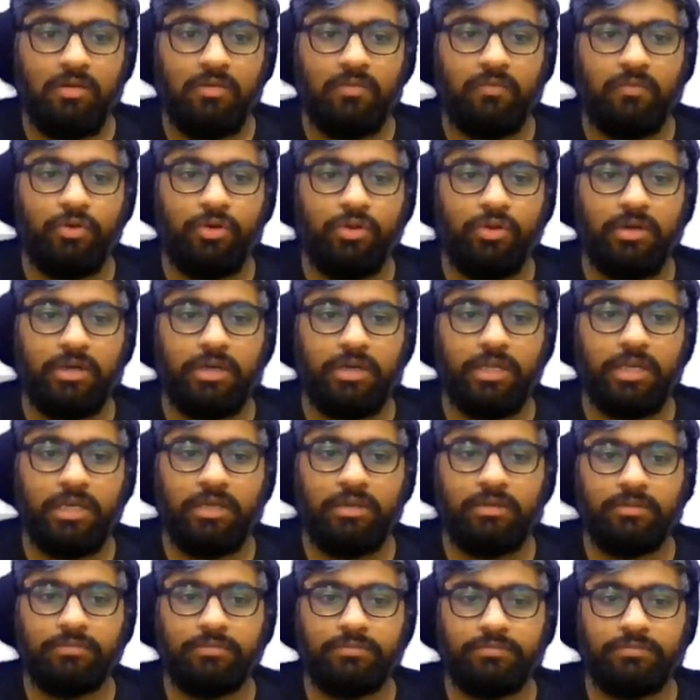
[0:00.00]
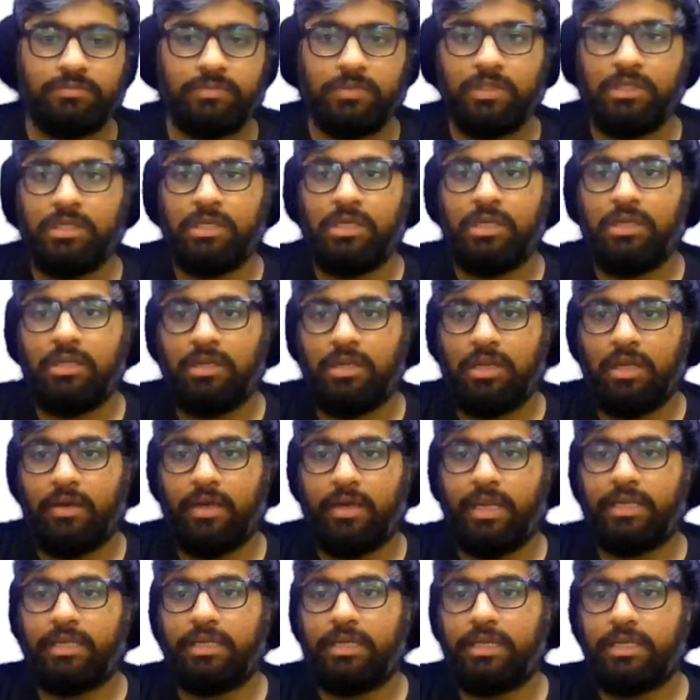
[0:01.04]
Would you agree? Now
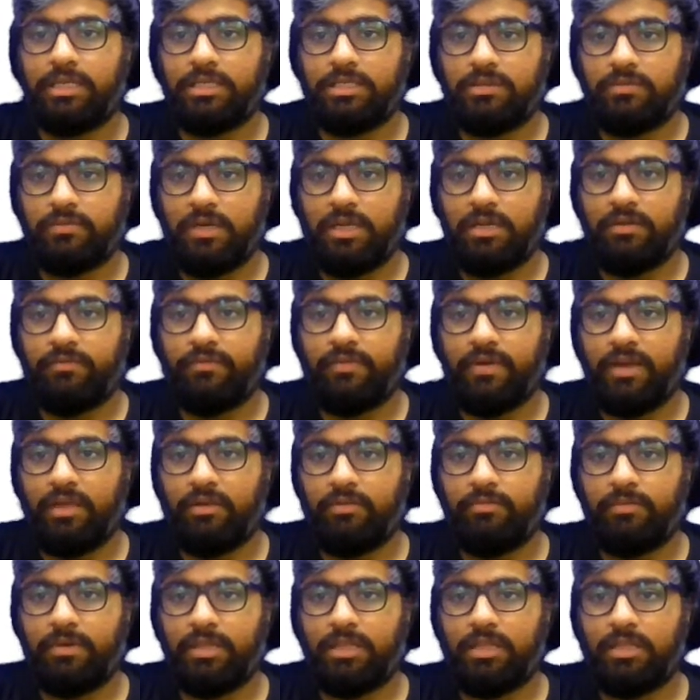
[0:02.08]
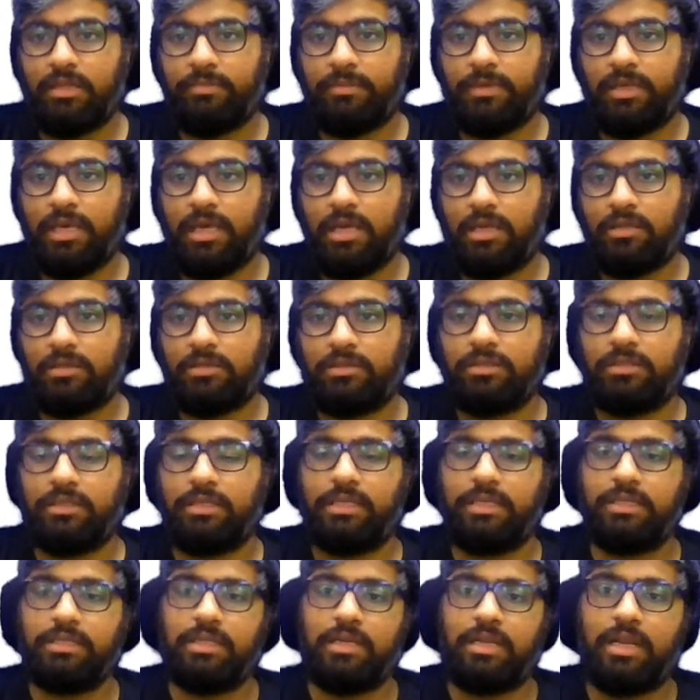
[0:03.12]
at least one 5 matlab kya?
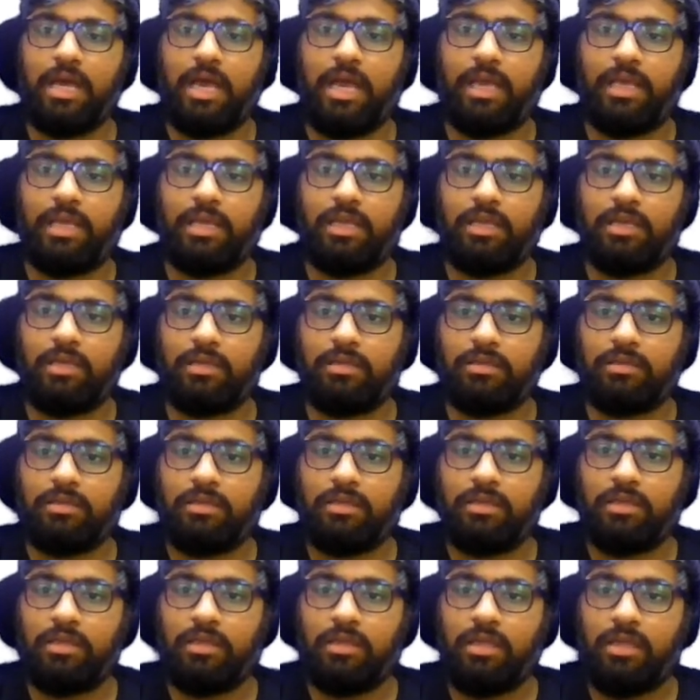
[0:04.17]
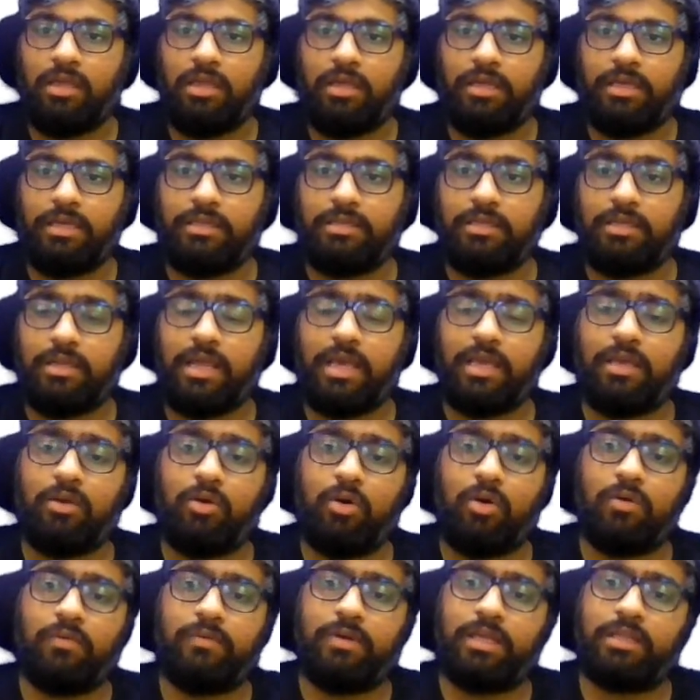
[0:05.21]
Either I
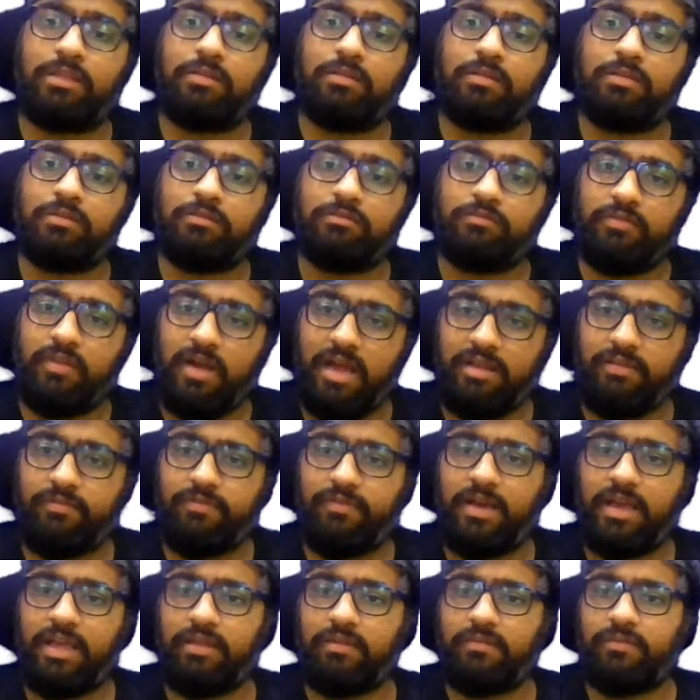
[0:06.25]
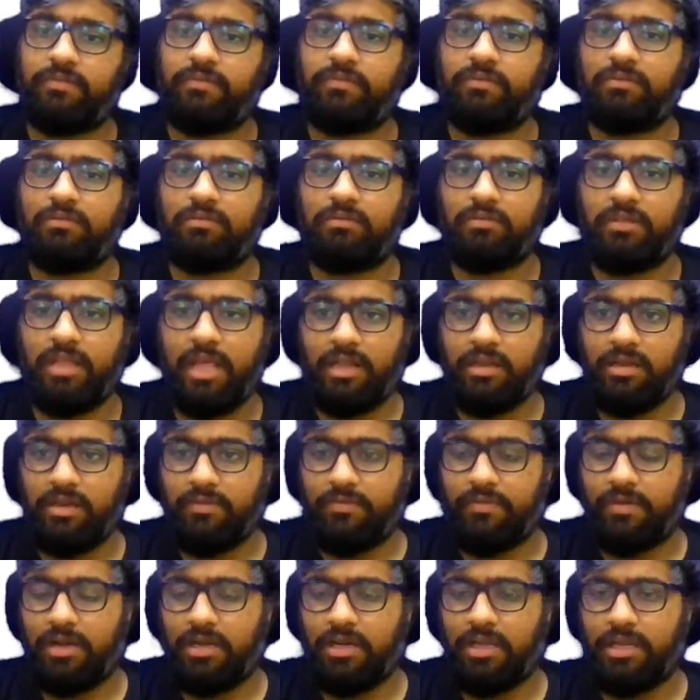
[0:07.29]
go with one 5, then
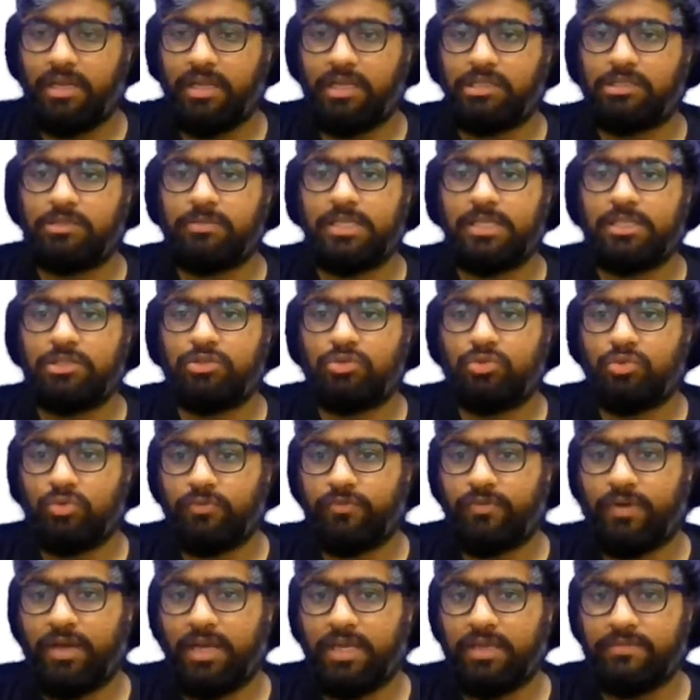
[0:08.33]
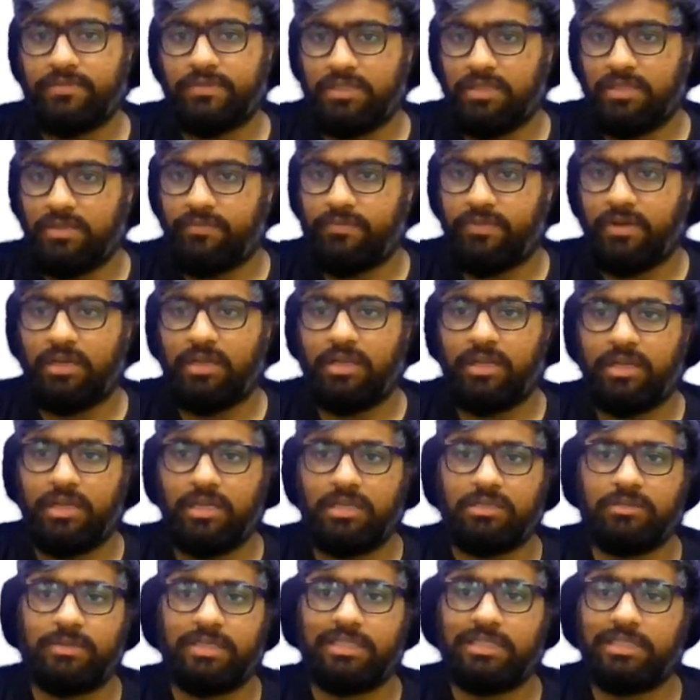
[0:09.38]
different arrangements, two 5s, different
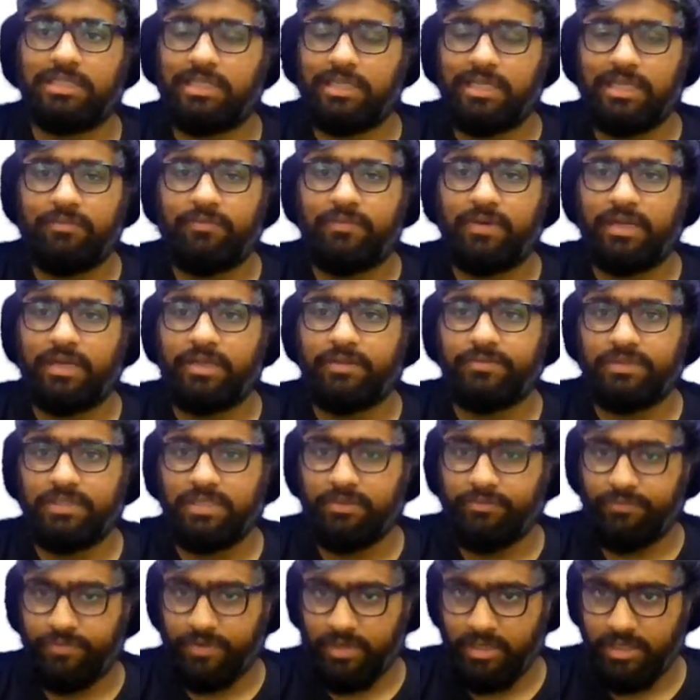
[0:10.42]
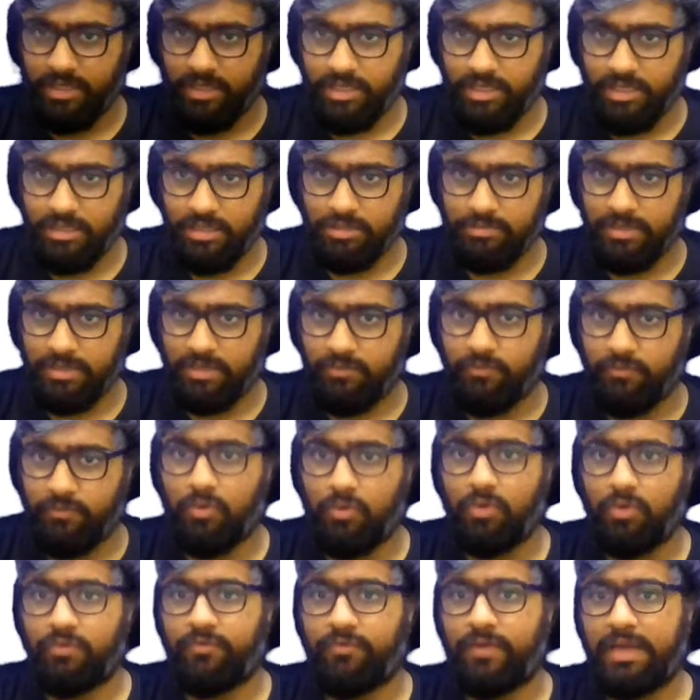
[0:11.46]
arrangement, three 5s, different arrangement,
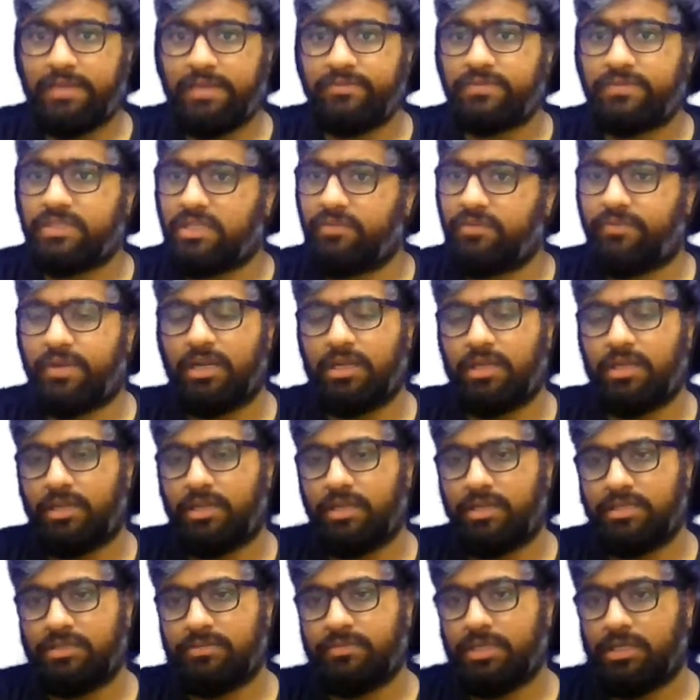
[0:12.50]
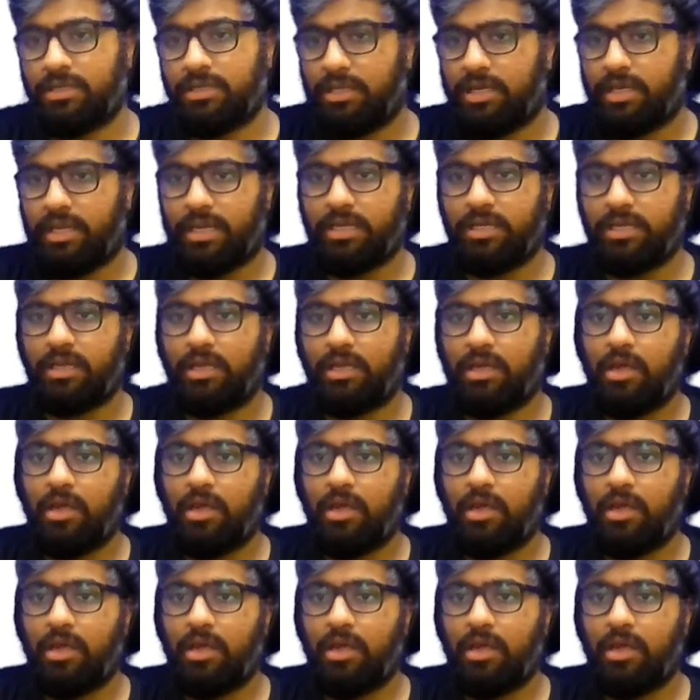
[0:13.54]
four 5s, different arrangement, correct?